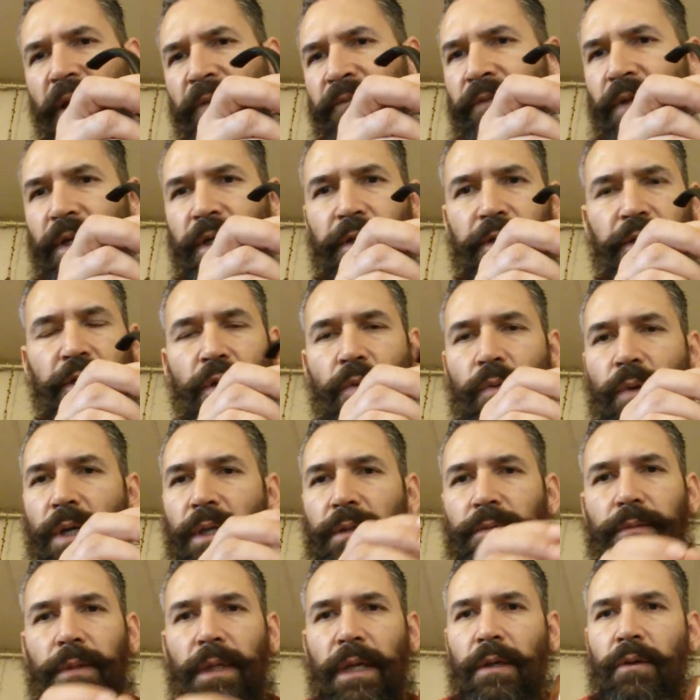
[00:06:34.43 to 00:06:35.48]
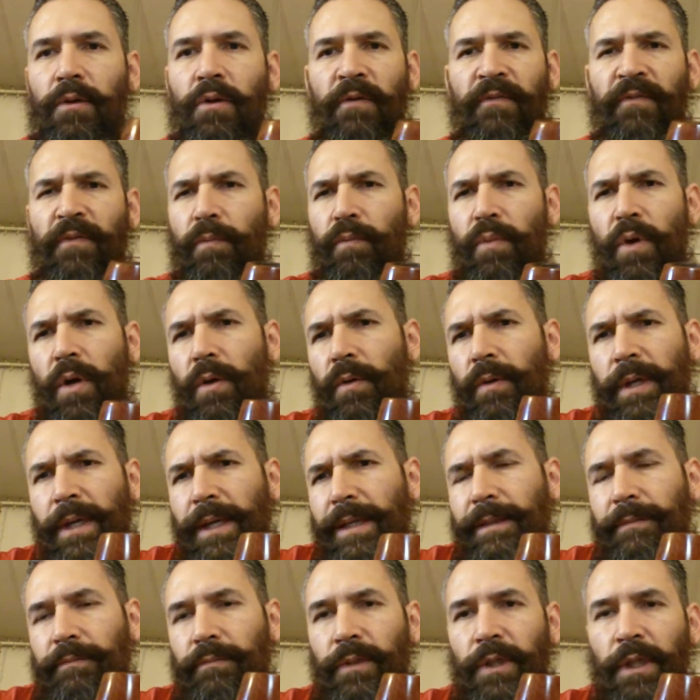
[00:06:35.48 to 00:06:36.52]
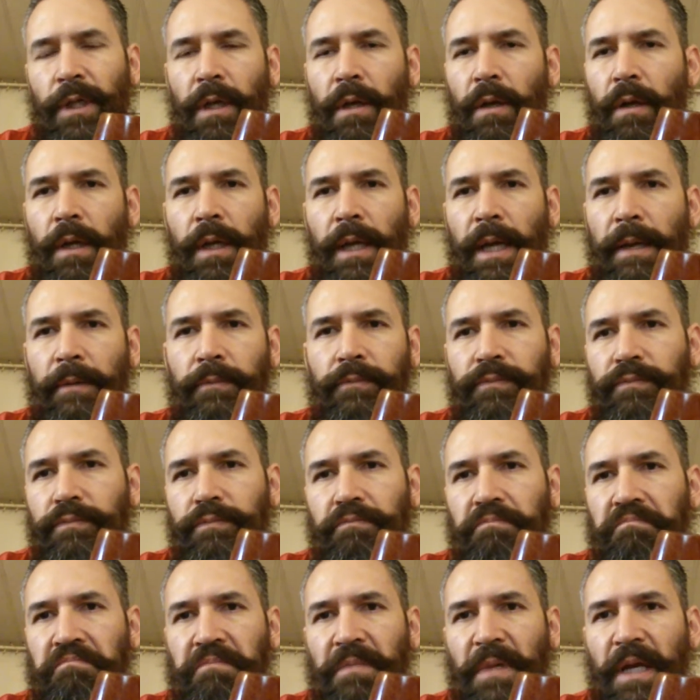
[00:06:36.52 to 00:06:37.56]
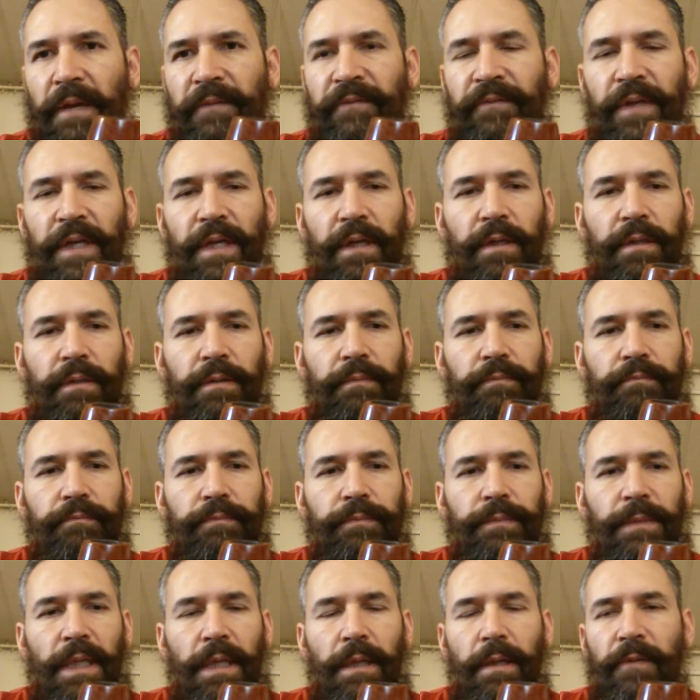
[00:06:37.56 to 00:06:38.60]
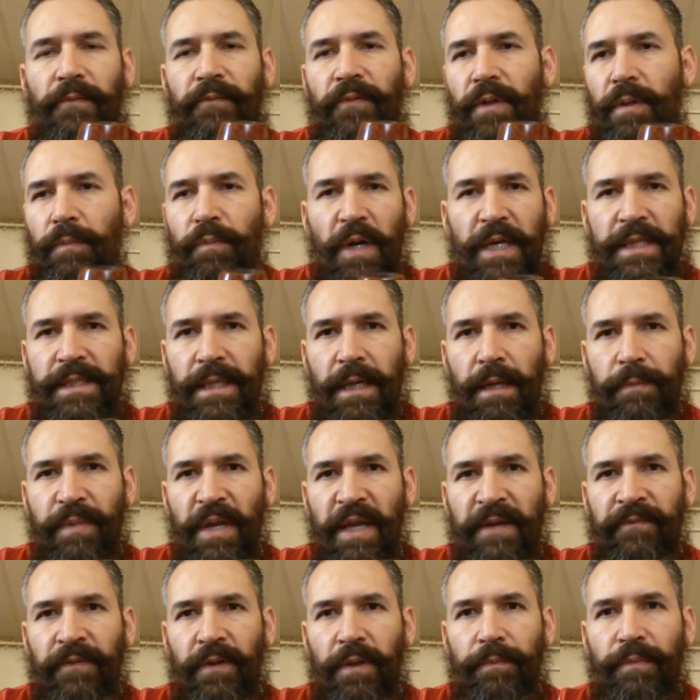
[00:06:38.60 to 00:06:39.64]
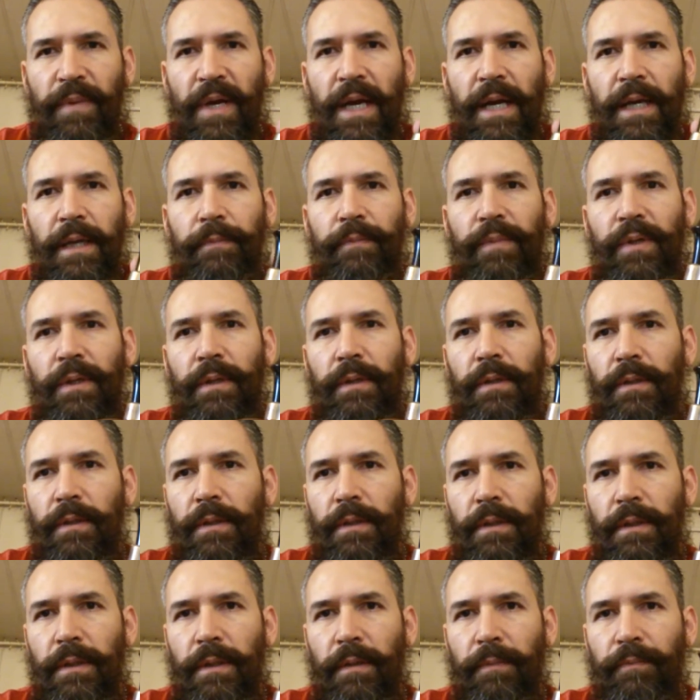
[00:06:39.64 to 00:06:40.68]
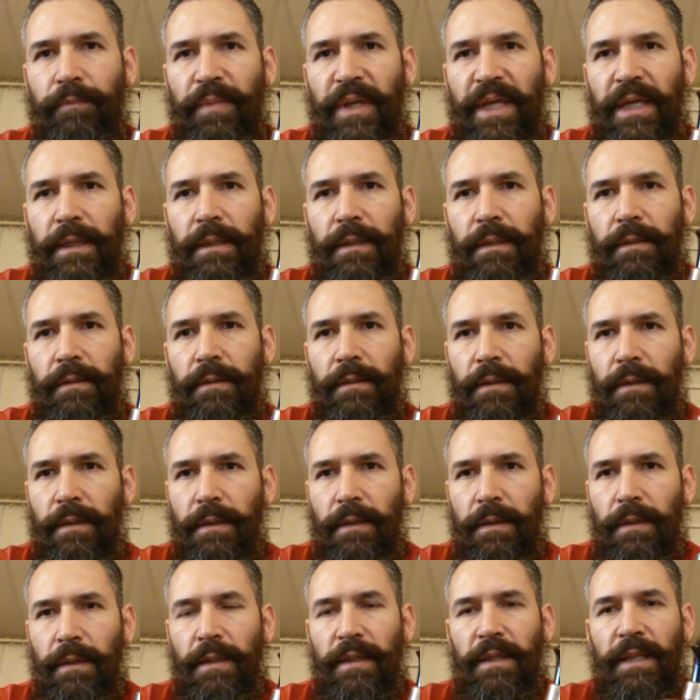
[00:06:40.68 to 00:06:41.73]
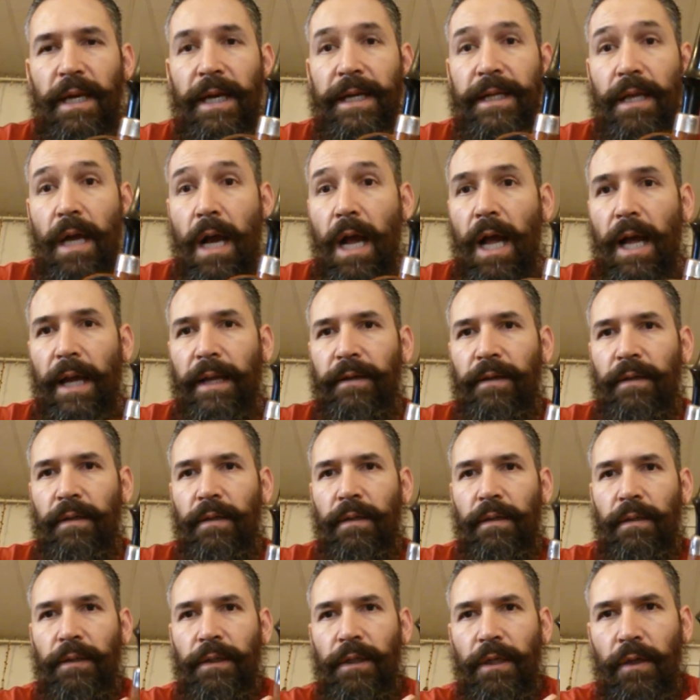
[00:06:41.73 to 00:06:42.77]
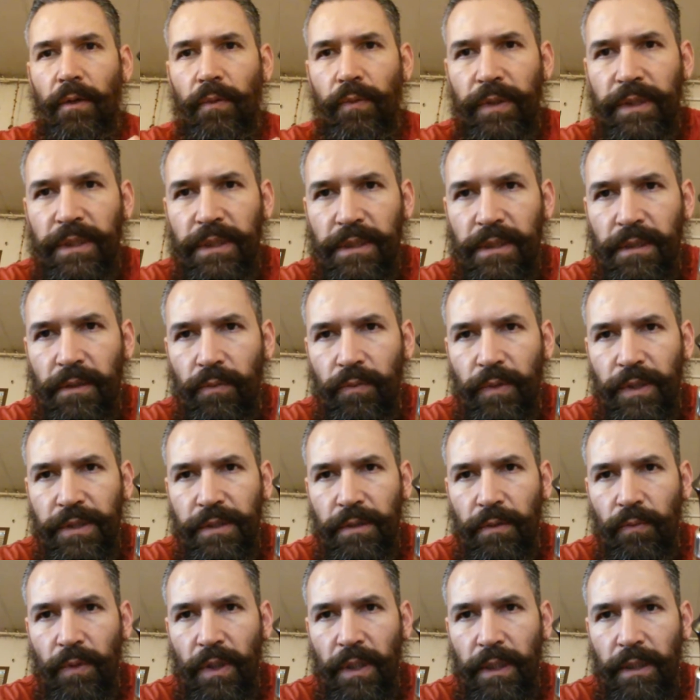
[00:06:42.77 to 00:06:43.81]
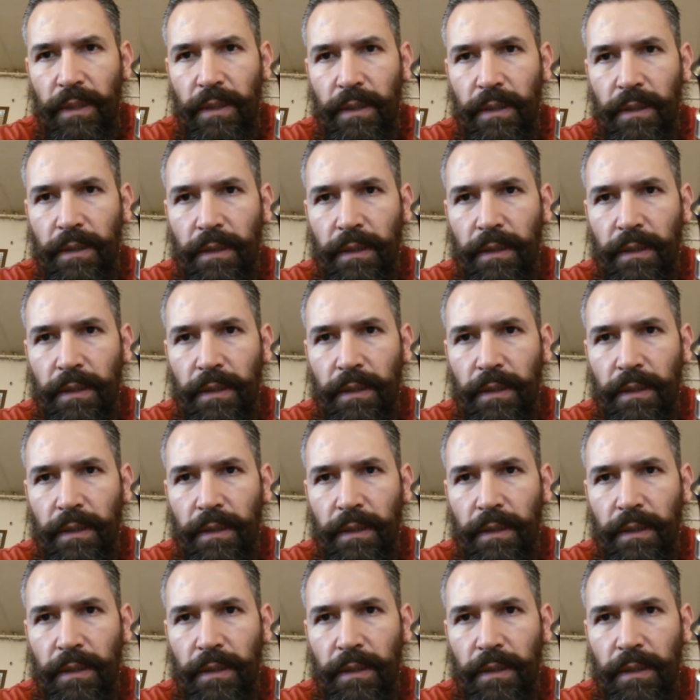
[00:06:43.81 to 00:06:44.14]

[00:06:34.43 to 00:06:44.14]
I figured, I'll go for broke. I figured for the price that I paid for the pipe, the bit that I got, which is an original one,